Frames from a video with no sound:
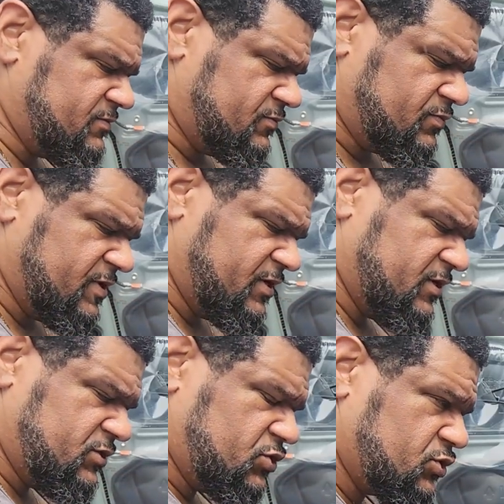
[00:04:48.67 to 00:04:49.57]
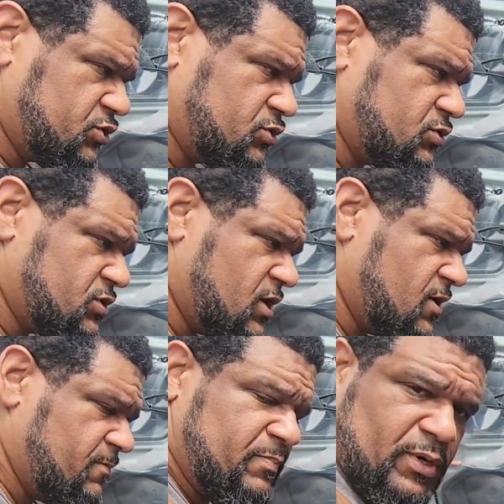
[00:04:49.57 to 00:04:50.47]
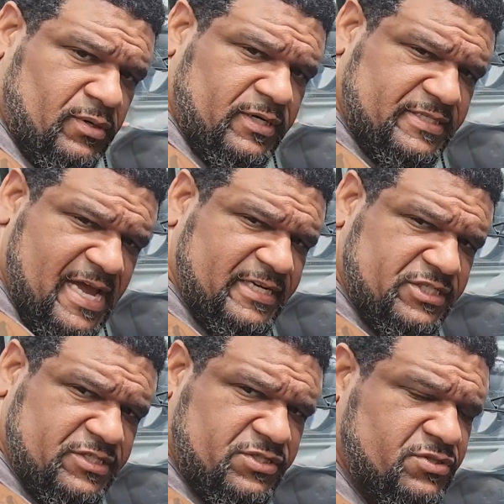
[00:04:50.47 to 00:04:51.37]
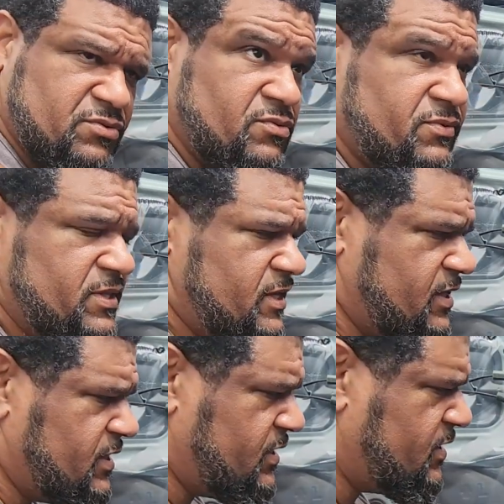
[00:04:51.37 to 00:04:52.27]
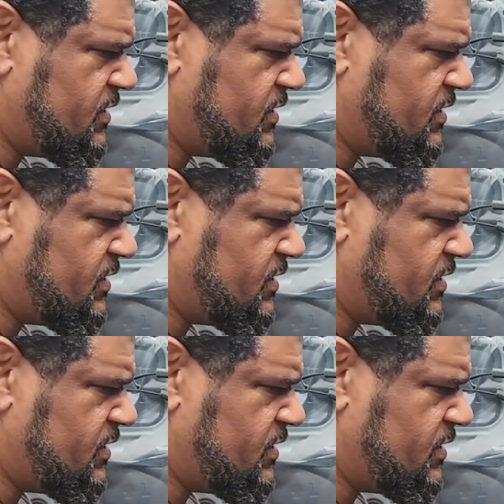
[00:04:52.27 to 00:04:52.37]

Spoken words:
where the bolt attaches to the